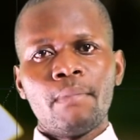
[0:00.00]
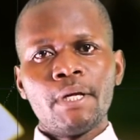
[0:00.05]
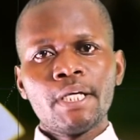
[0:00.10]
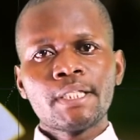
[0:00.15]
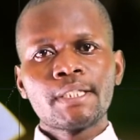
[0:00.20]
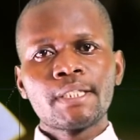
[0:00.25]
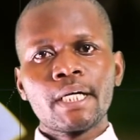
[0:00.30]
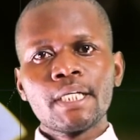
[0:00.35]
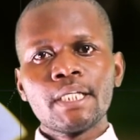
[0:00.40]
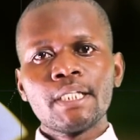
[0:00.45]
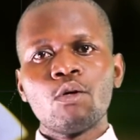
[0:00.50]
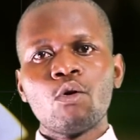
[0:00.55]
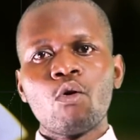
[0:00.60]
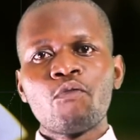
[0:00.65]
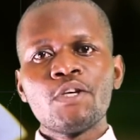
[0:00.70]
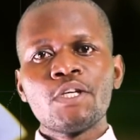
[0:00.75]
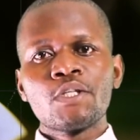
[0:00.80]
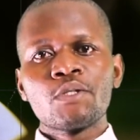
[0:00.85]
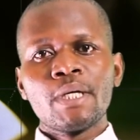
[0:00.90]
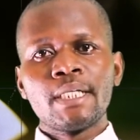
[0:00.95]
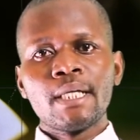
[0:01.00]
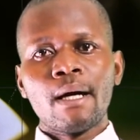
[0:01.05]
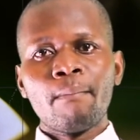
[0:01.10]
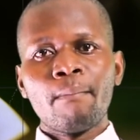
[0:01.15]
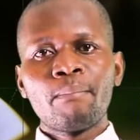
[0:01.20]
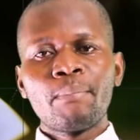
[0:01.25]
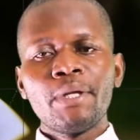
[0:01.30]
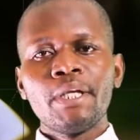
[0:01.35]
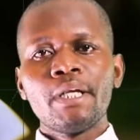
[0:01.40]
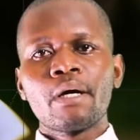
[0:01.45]
bless the reading of his word.
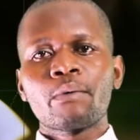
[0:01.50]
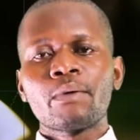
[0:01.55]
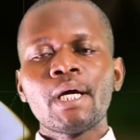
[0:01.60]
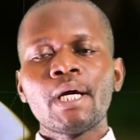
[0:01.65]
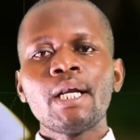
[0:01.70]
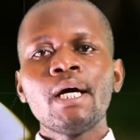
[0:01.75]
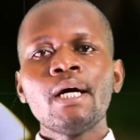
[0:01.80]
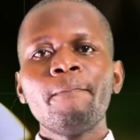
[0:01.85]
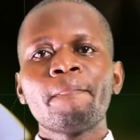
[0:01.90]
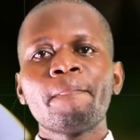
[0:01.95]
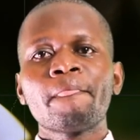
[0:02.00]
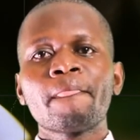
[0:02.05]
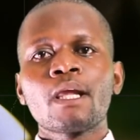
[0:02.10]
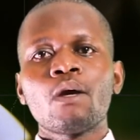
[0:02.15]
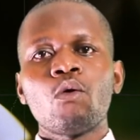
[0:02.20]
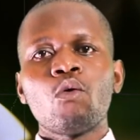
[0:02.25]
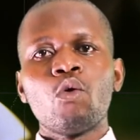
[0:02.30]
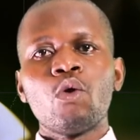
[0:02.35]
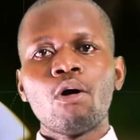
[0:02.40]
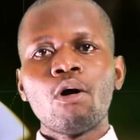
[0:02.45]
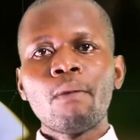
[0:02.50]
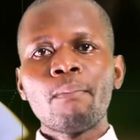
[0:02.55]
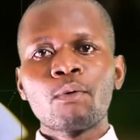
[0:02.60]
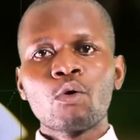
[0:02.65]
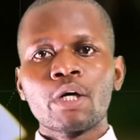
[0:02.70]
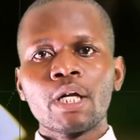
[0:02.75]
I'm Nakunyada on our